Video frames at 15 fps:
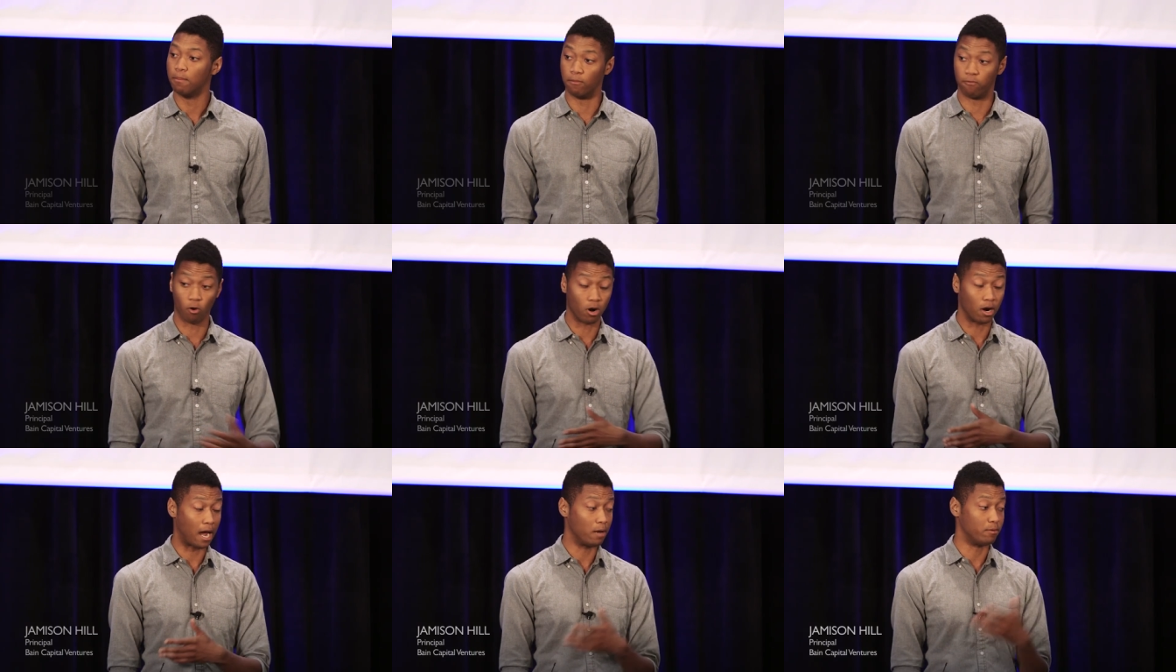
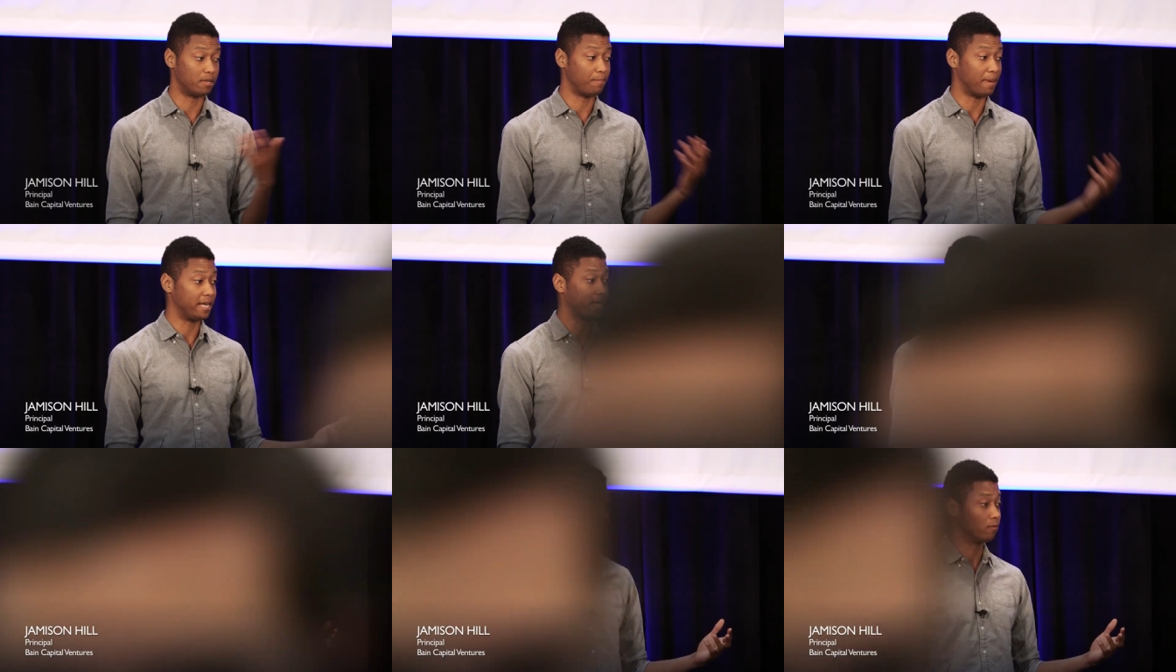Before I was at
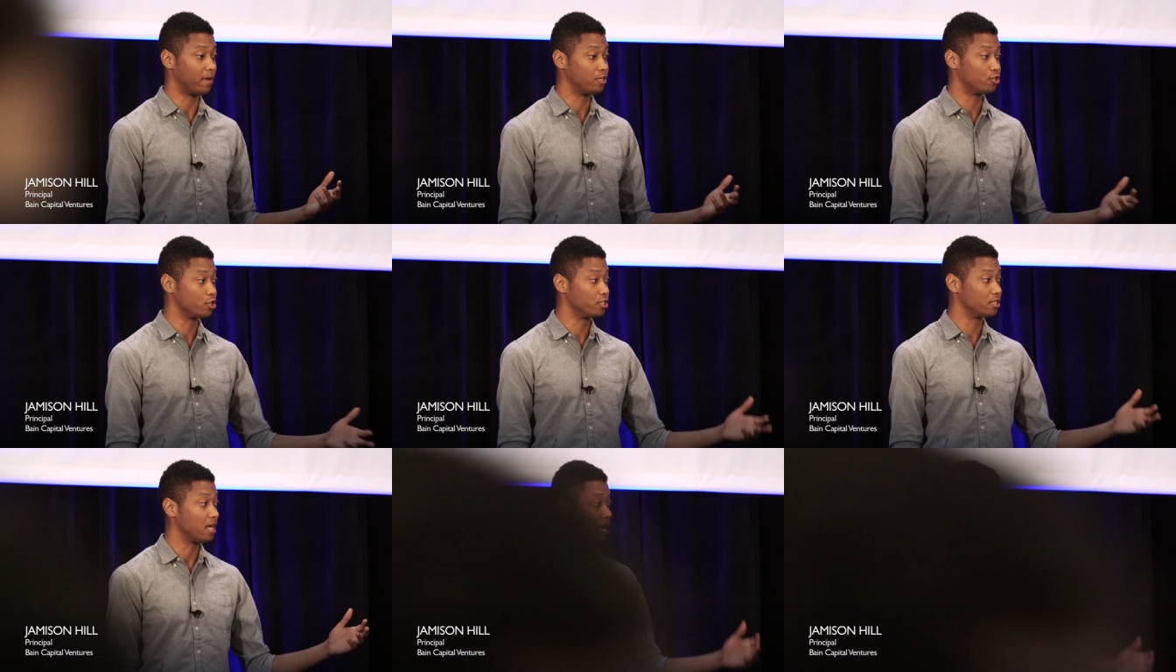Bain Capital
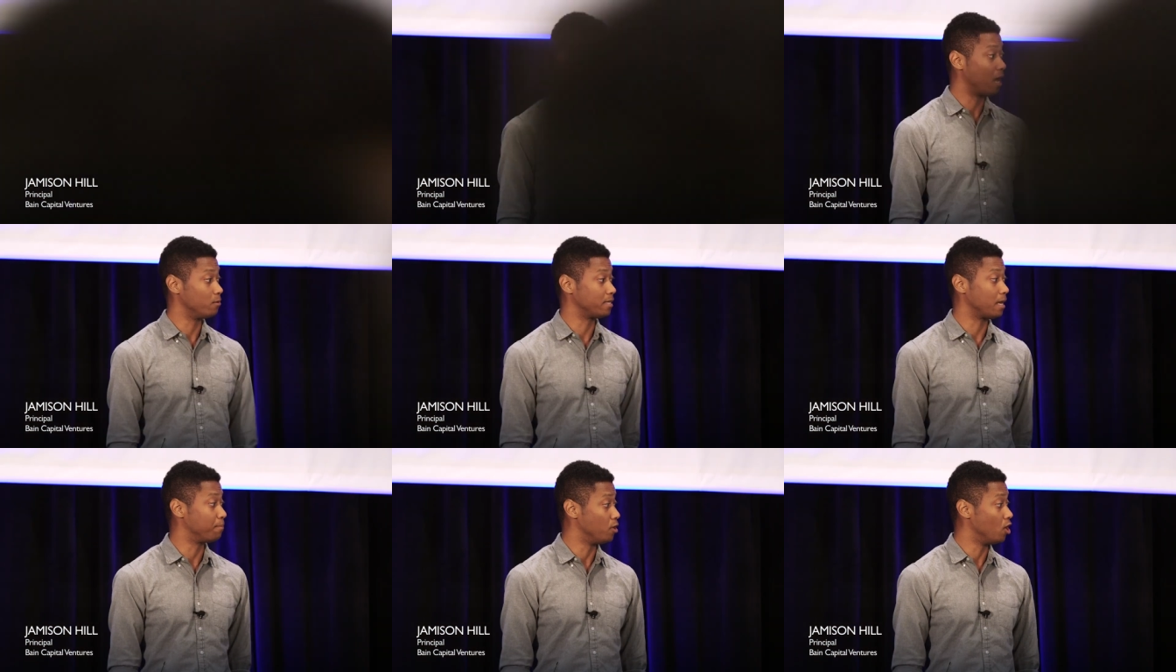Ventures, I
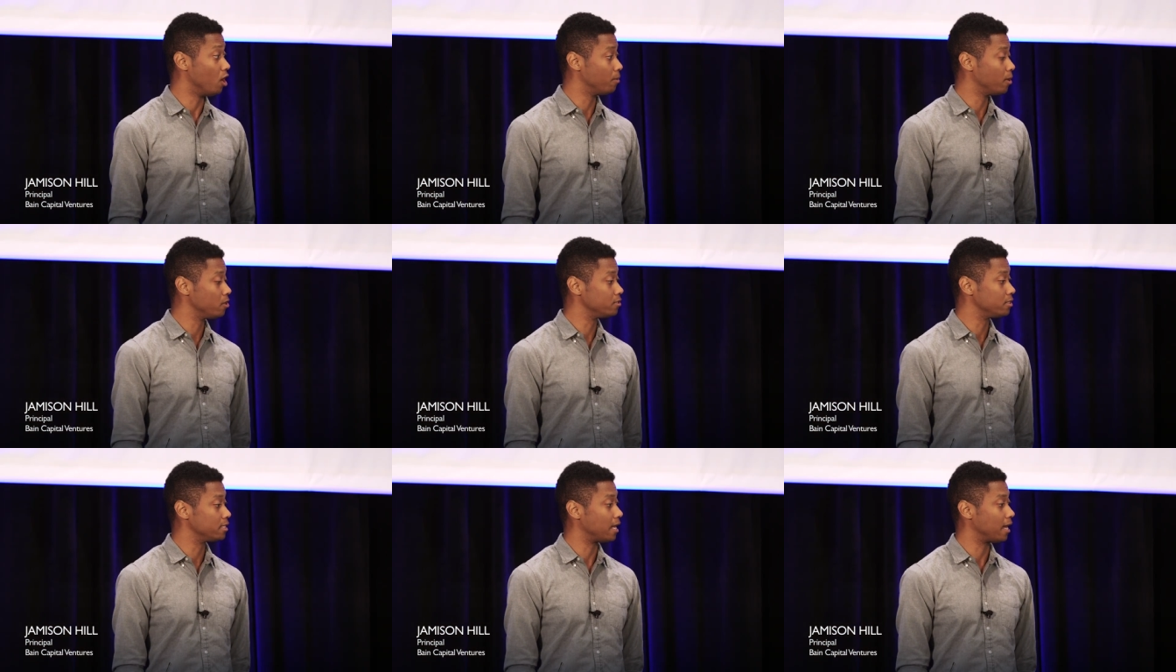was at
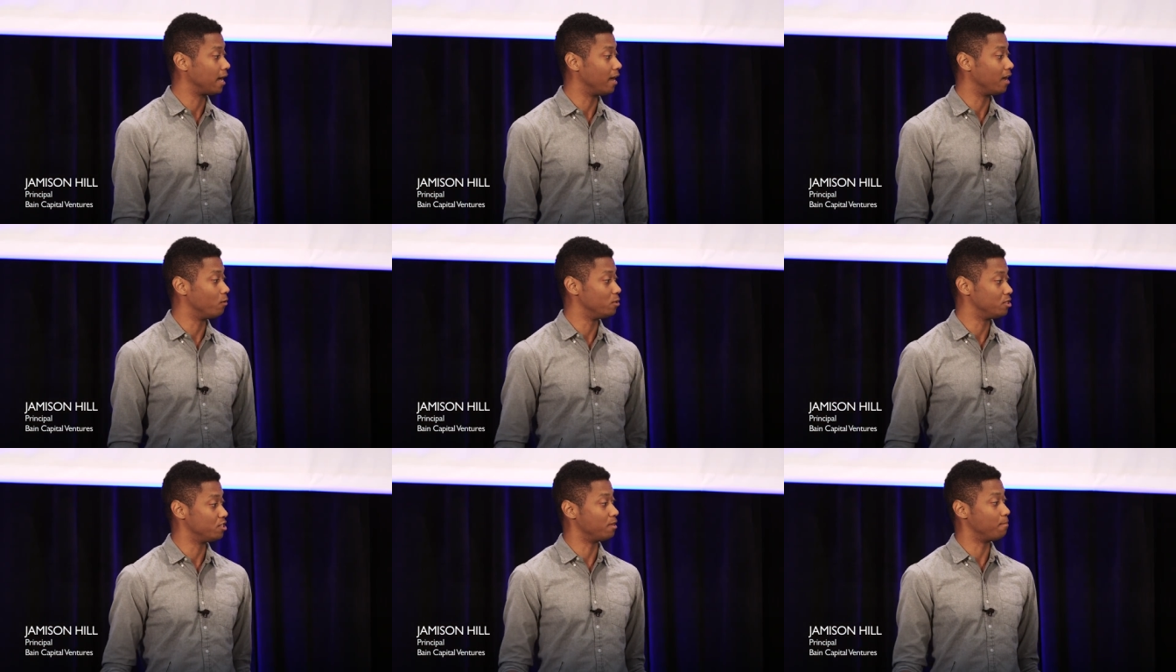Bonobos,
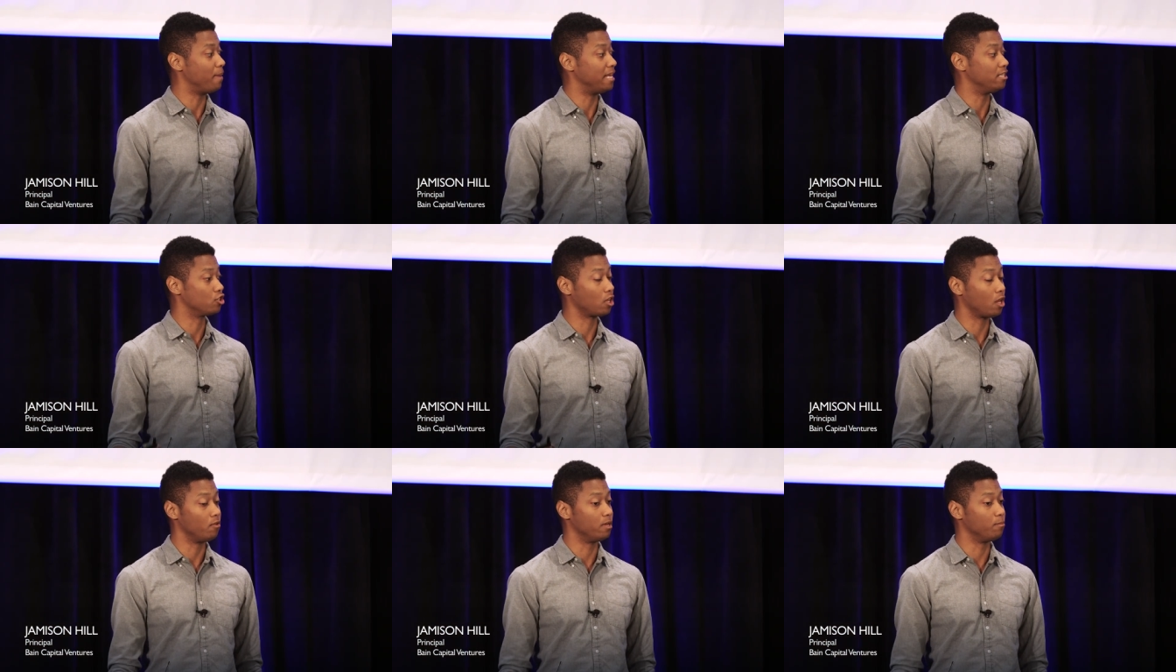uh, which is a
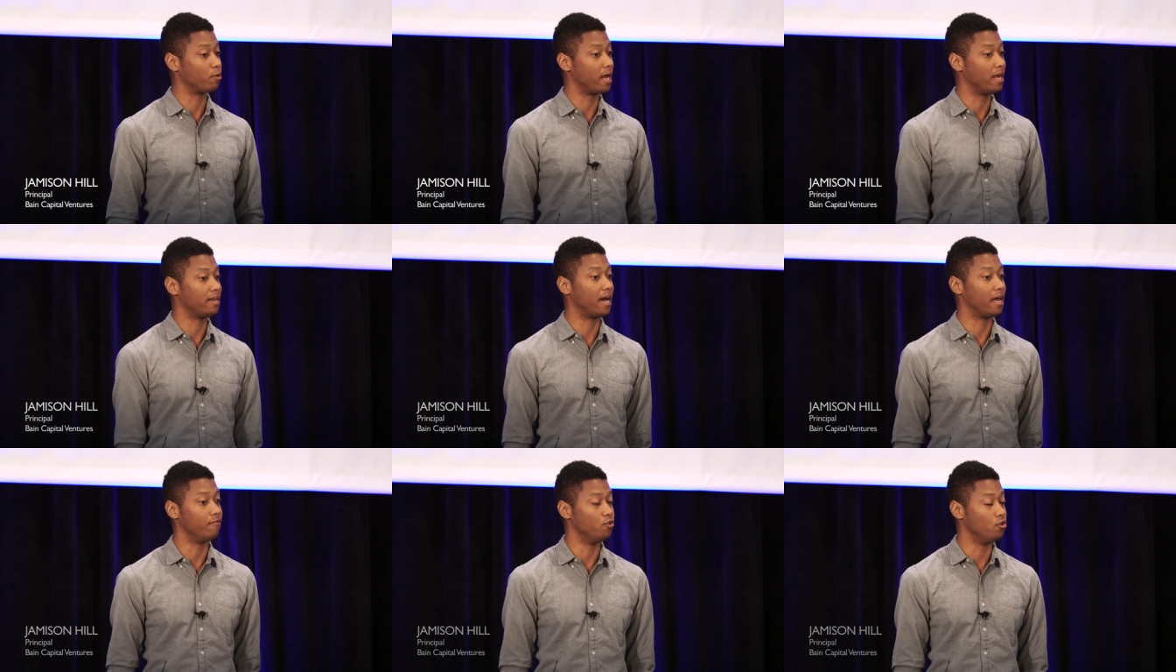men's clothing
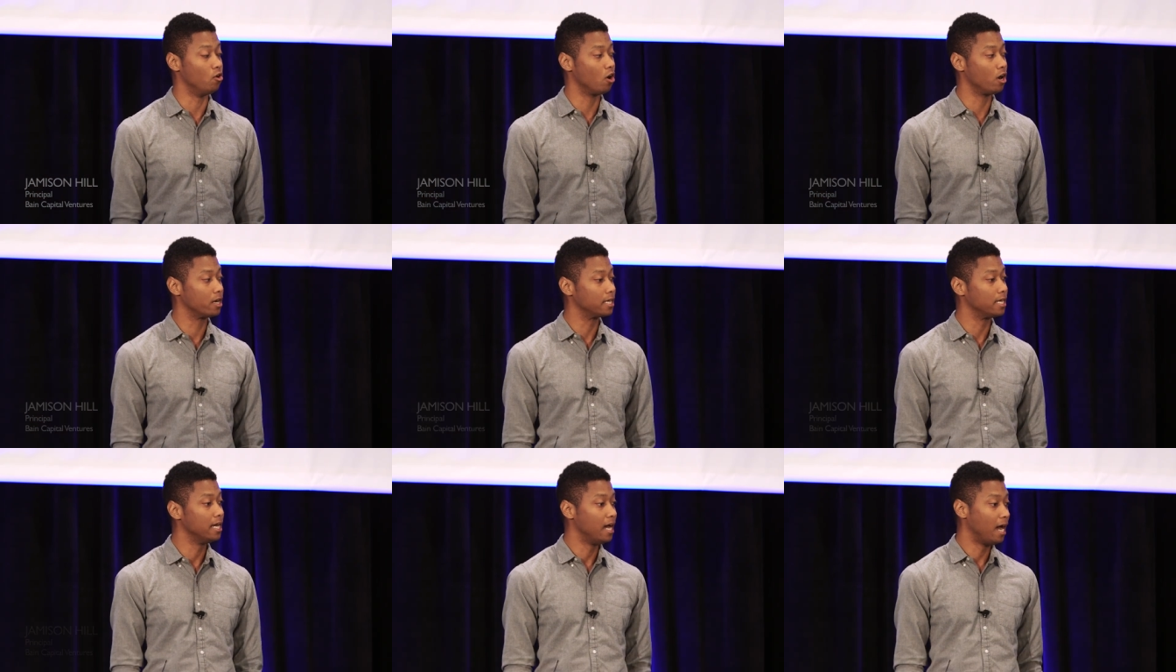brand out of New
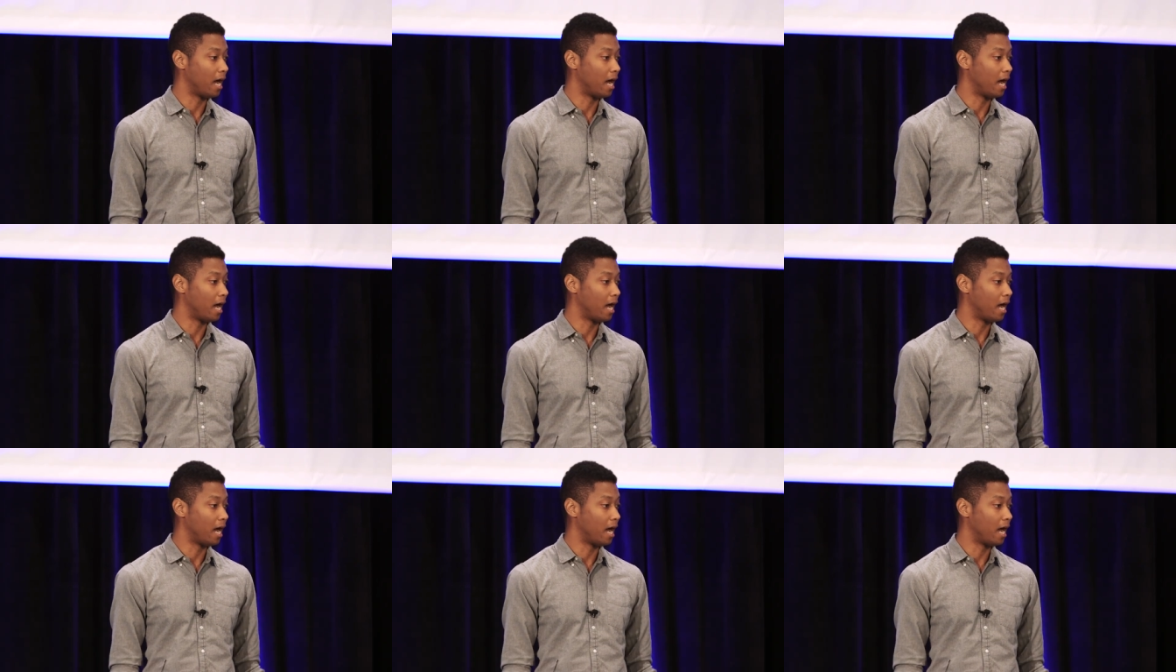York.